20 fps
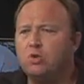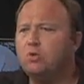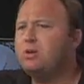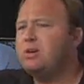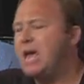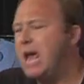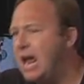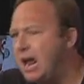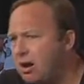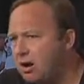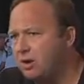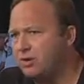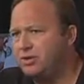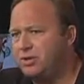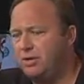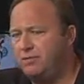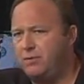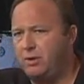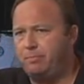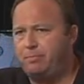Who
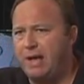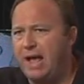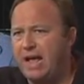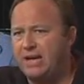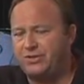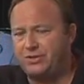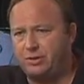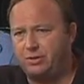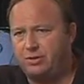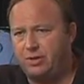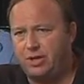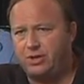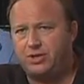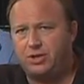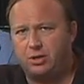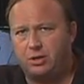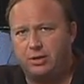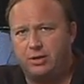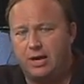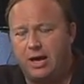cares if your pastor
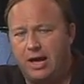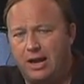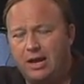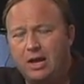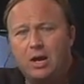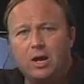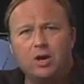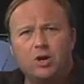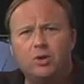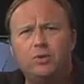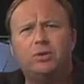thinks you're a nut?